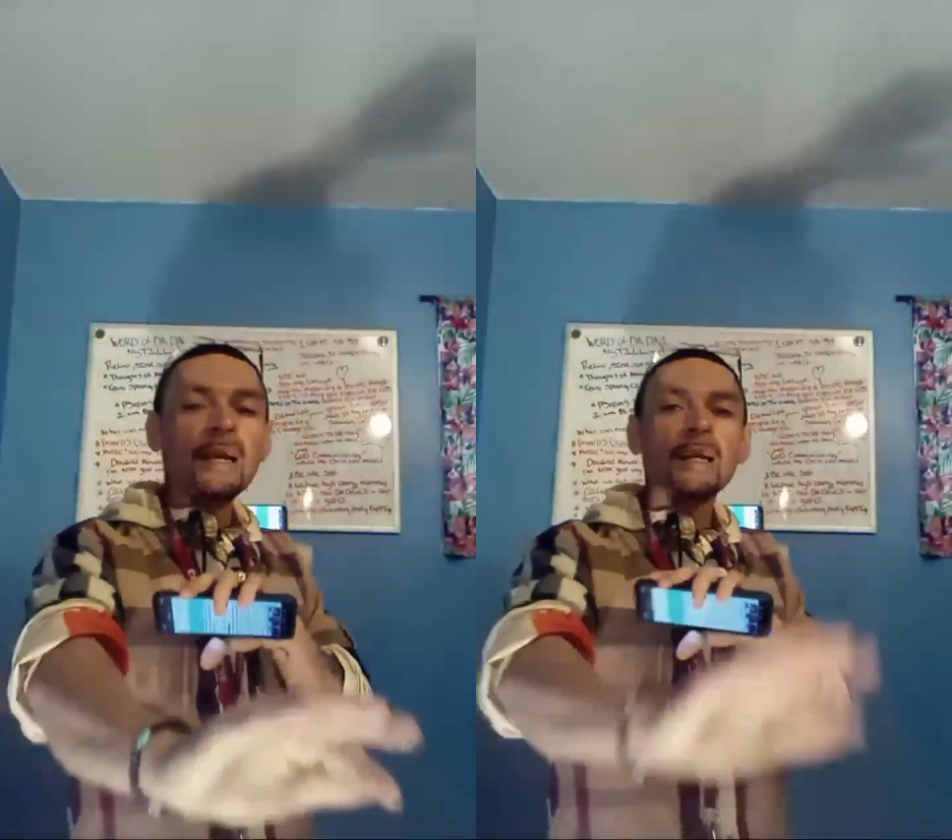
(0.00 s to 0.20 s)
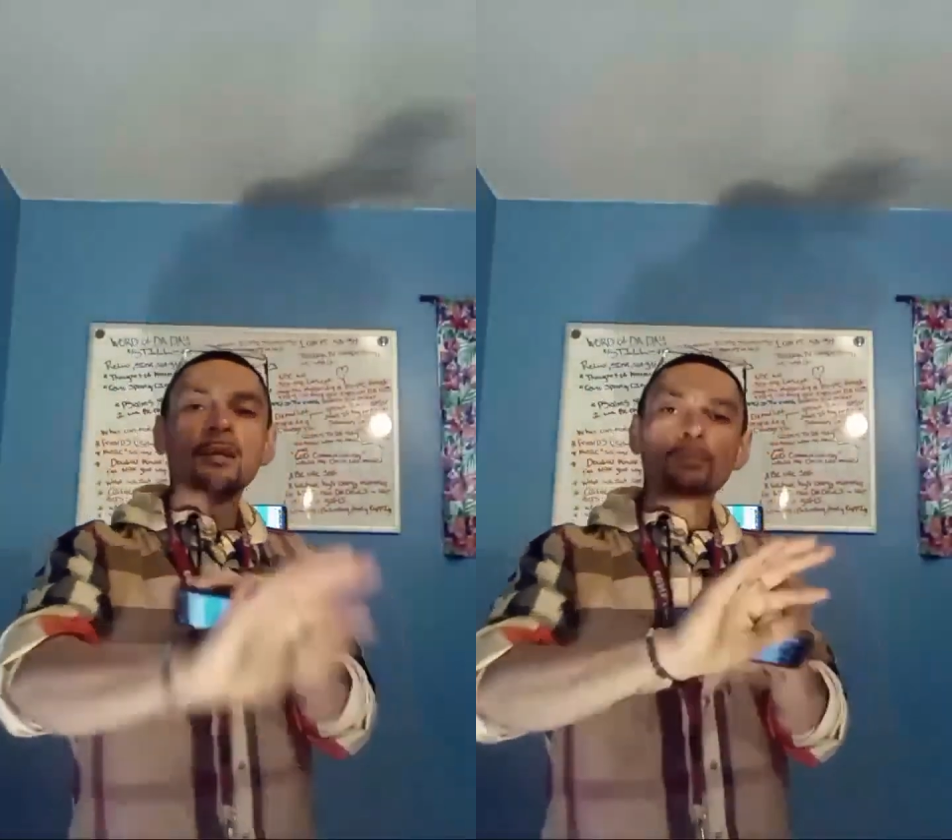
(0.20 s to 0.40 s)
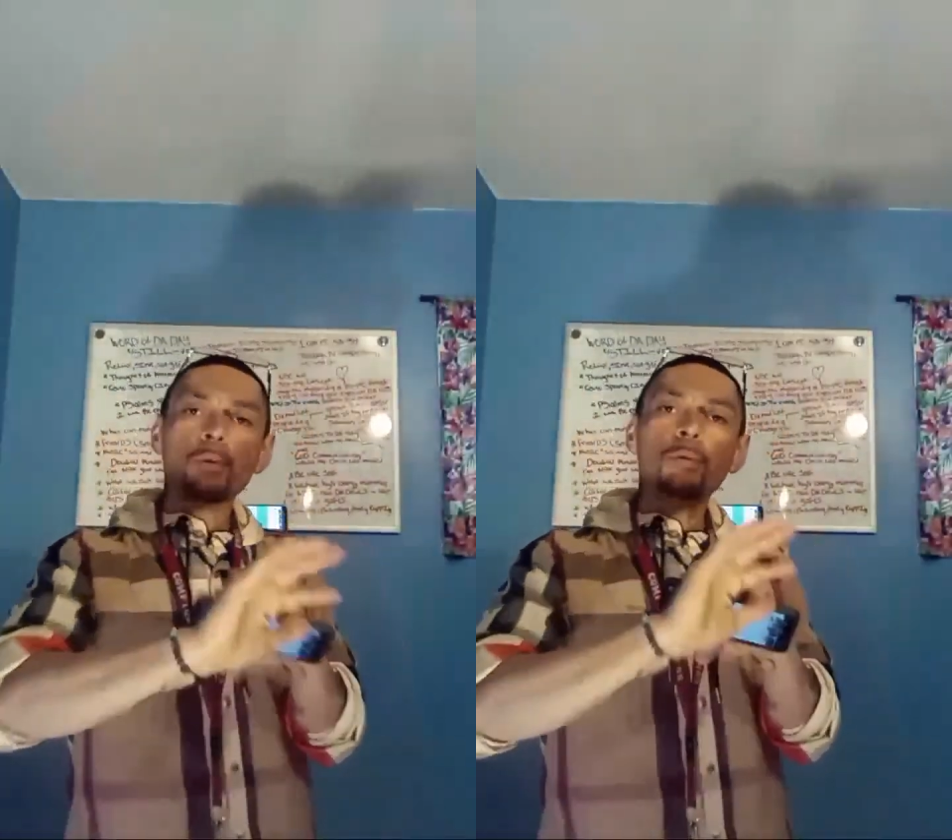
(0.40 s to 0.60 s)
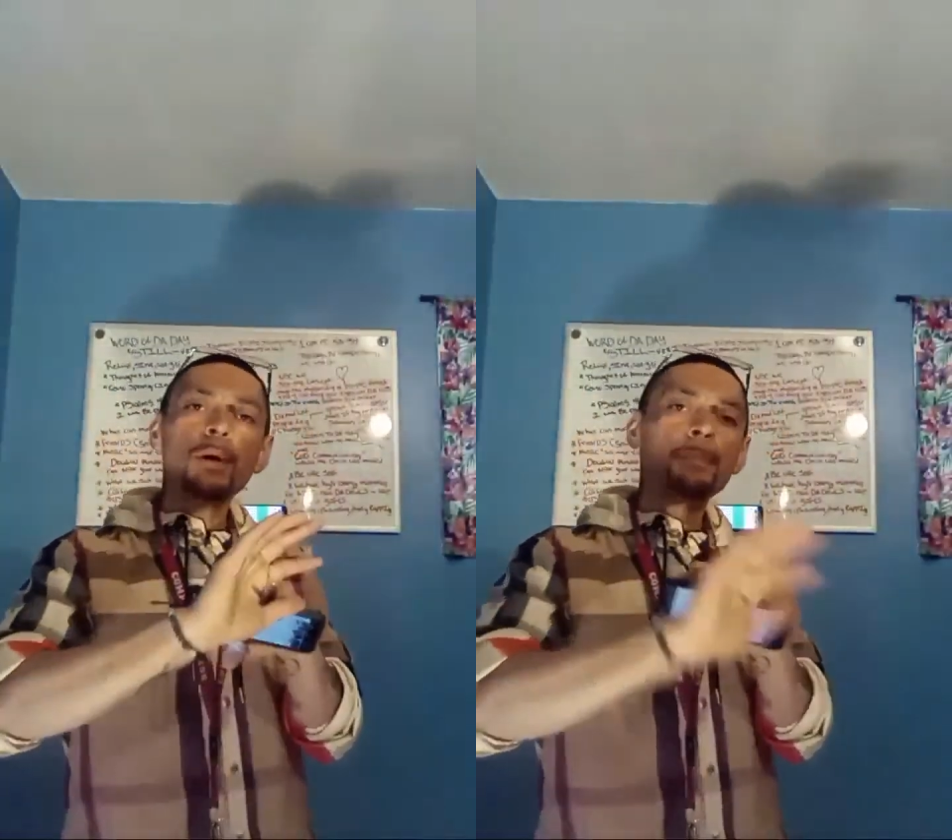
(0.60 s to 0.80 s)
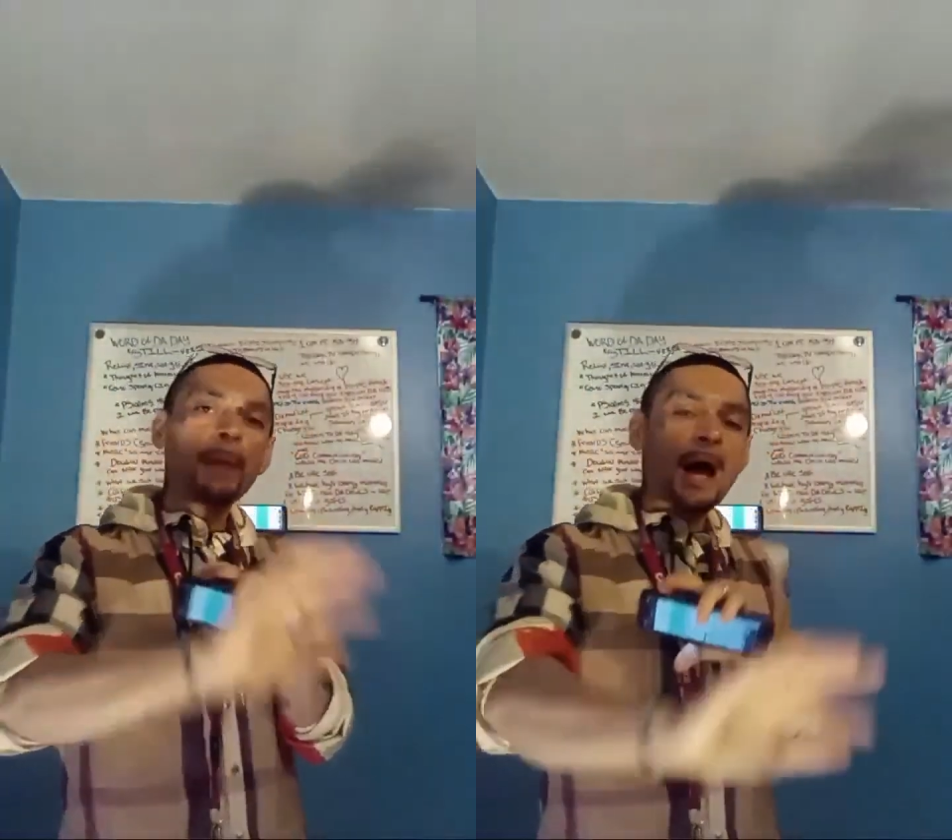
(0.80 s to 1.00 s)
it for we
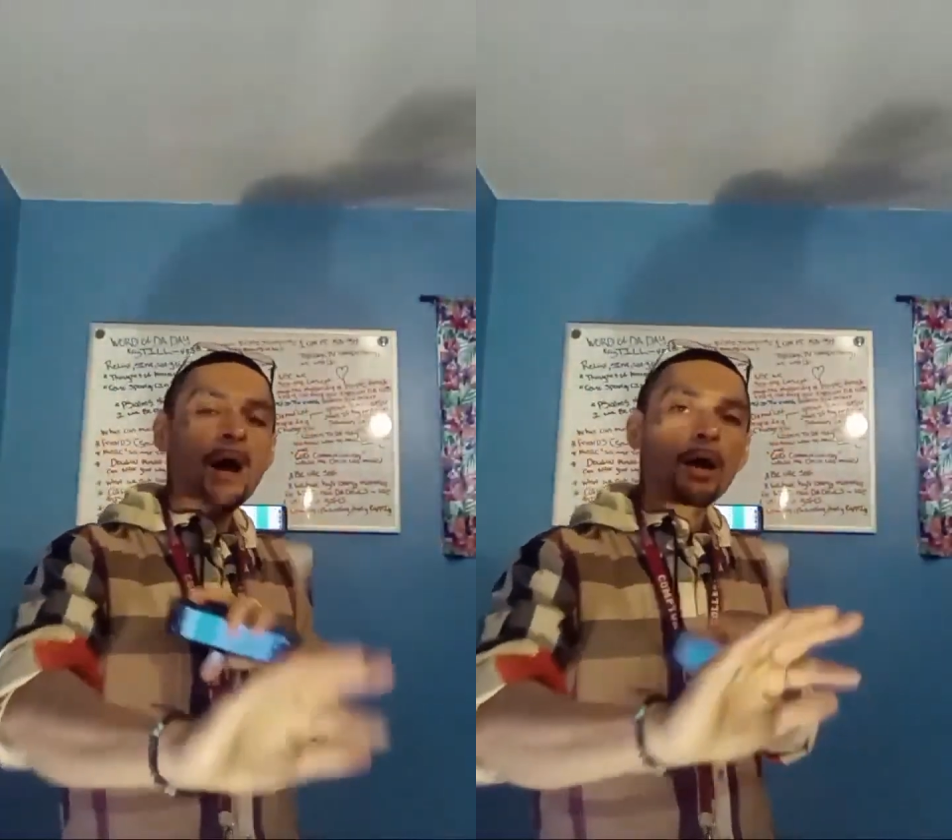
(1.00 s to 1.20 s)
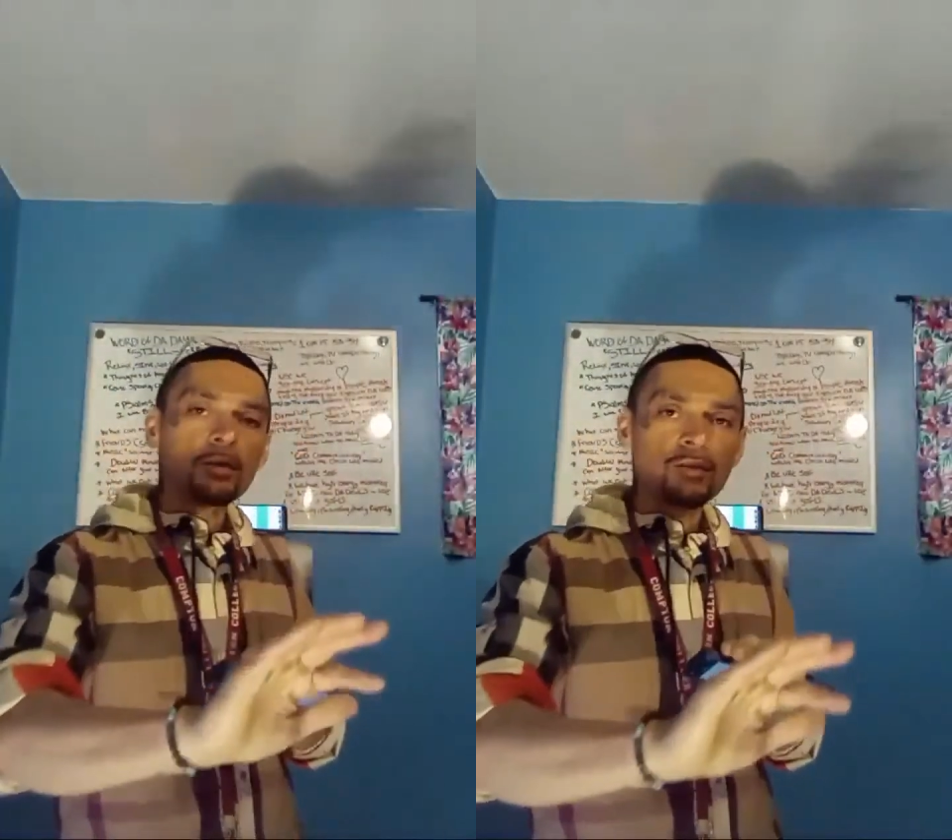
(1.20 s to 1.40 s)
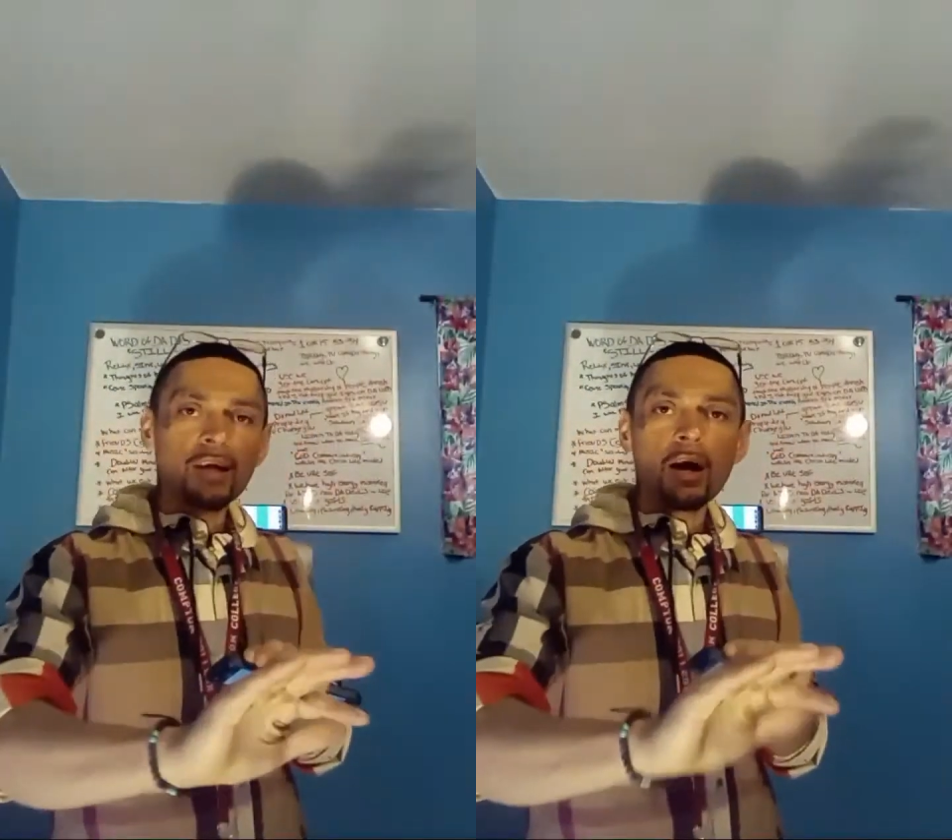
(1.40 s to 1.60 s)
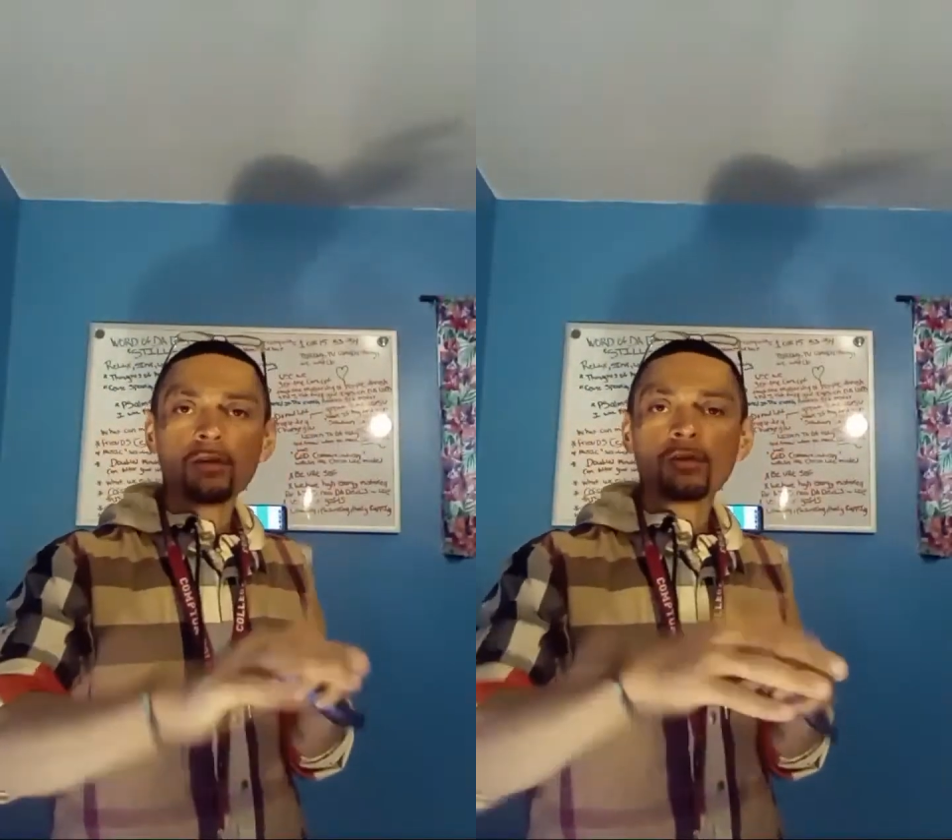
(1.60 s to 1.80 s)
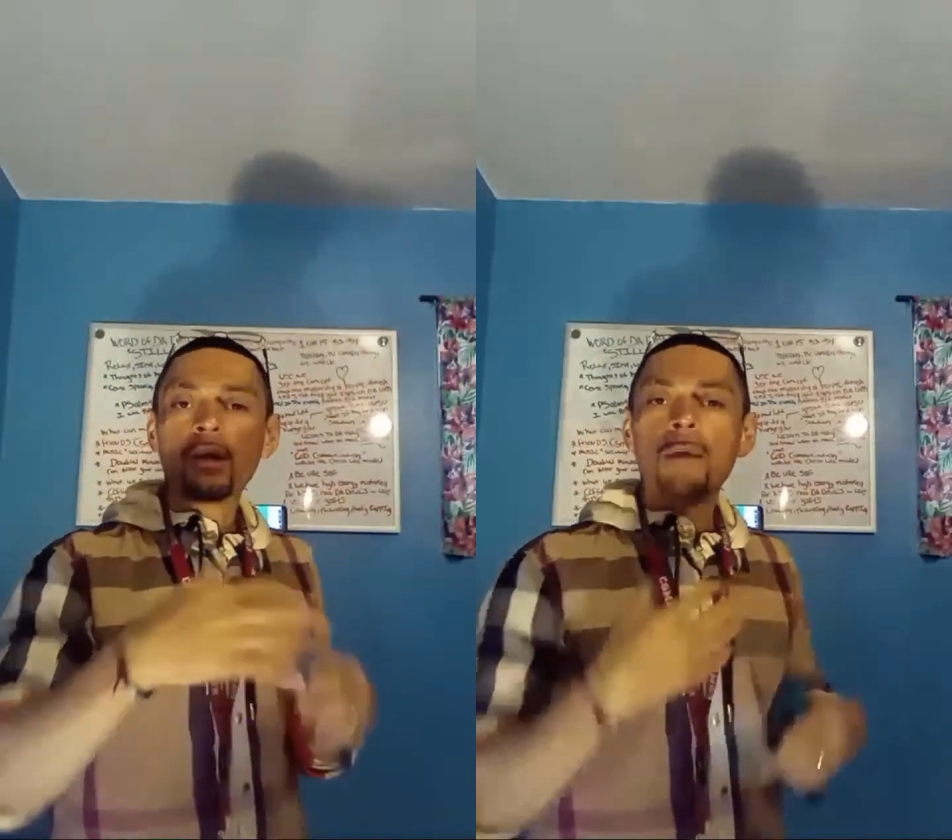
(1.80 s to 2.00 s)
by ourselves.